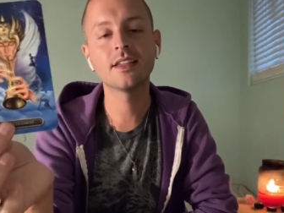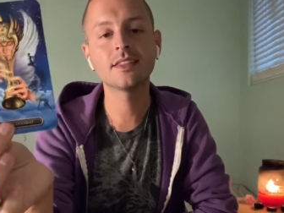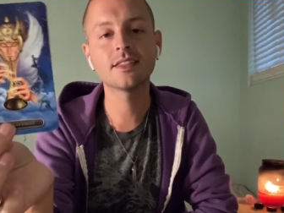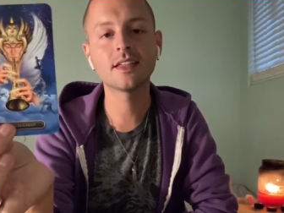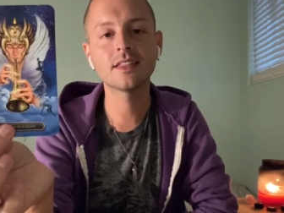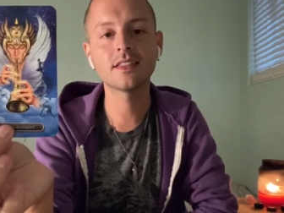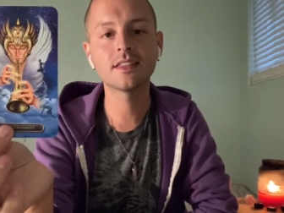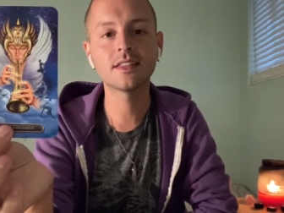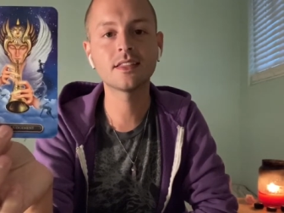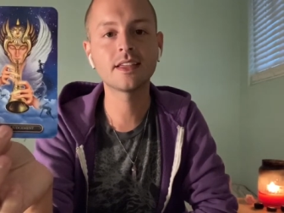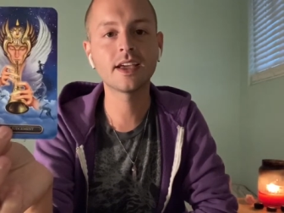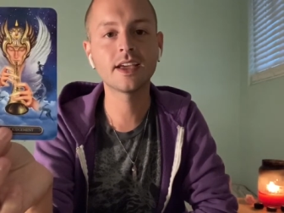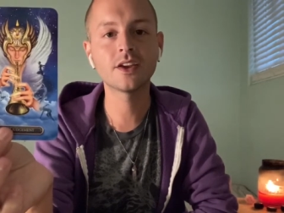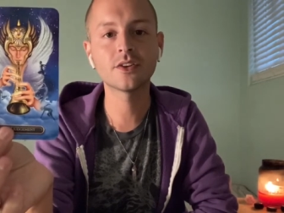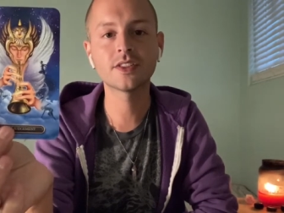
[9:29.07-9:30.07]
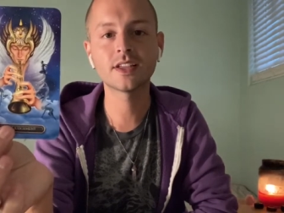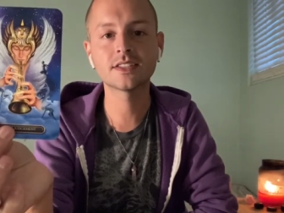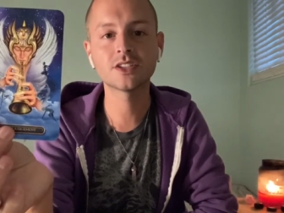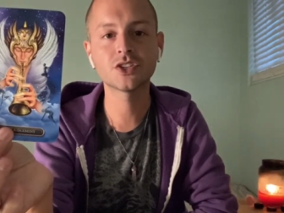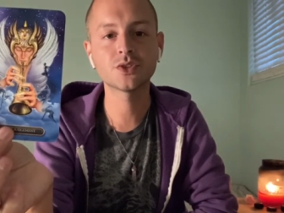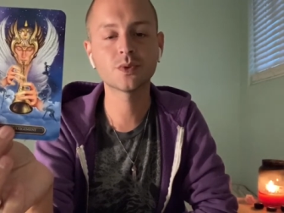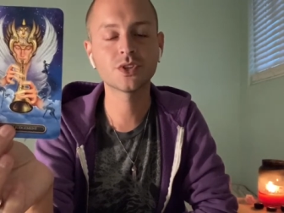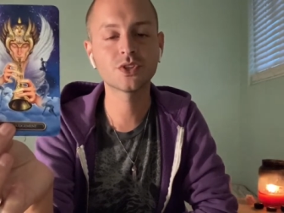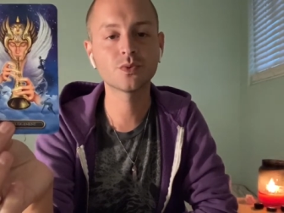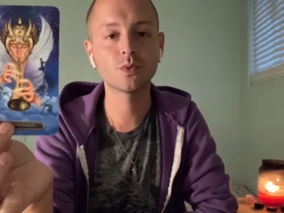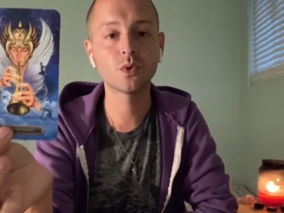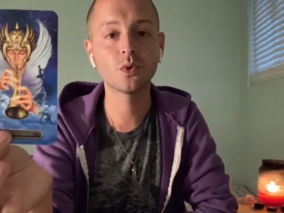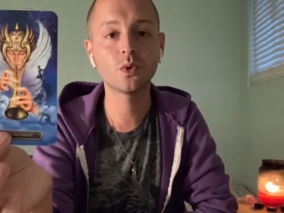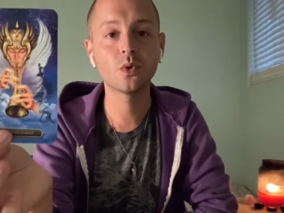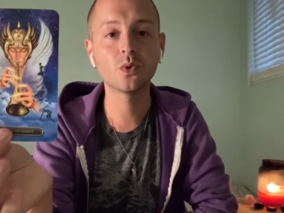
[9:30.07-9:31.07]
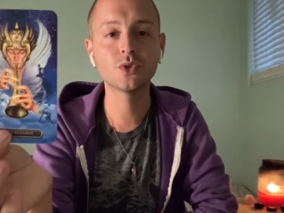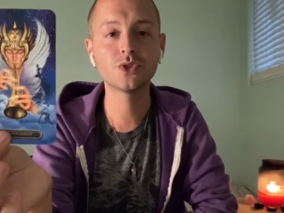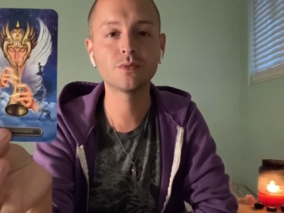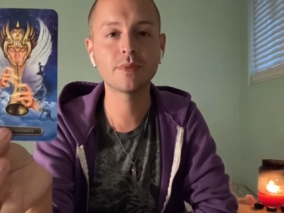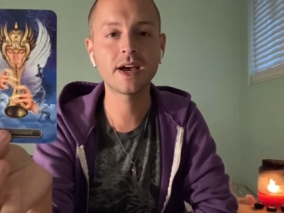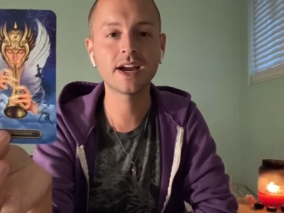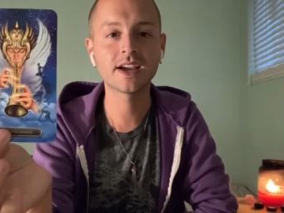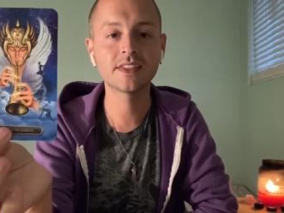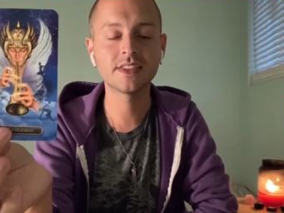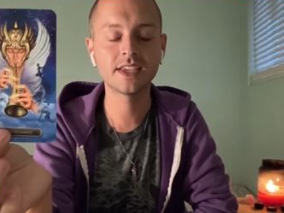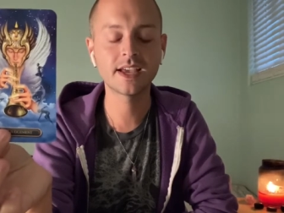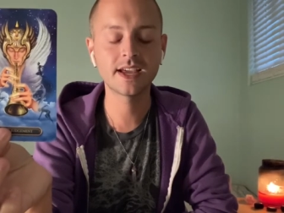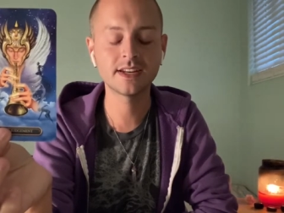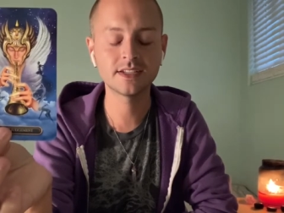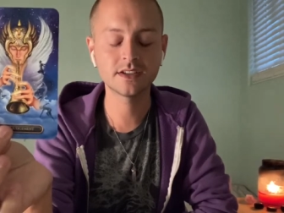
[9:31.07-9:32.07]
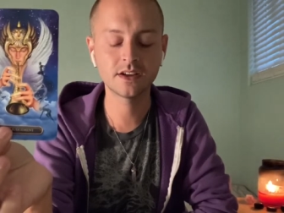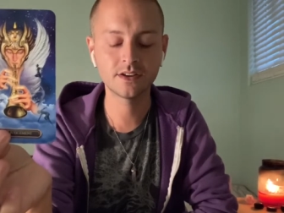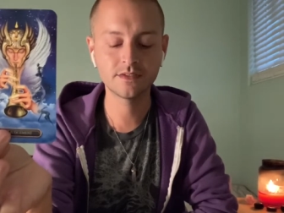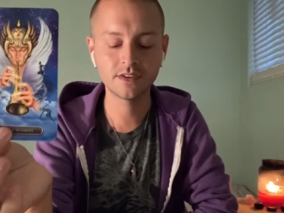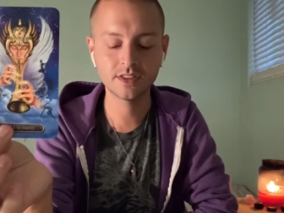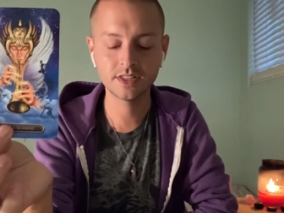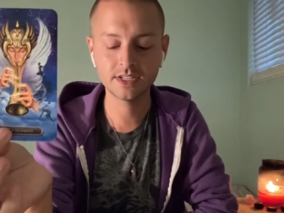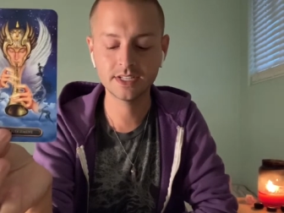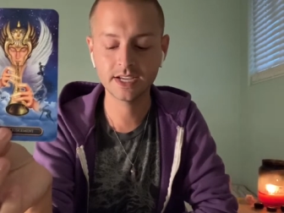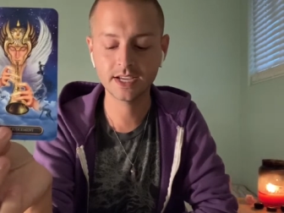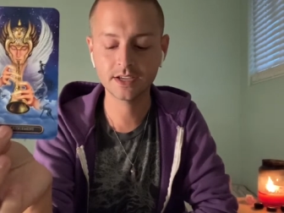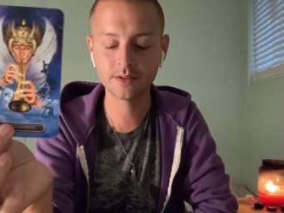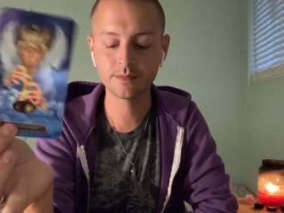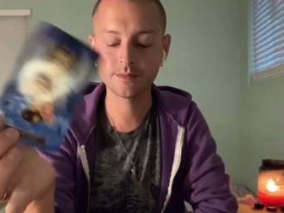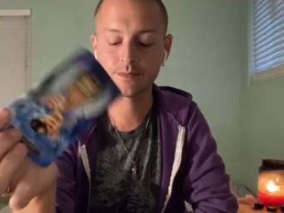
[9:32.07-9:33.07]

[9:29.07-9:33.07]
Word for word: that they or that situation will hold you back at the end of the day.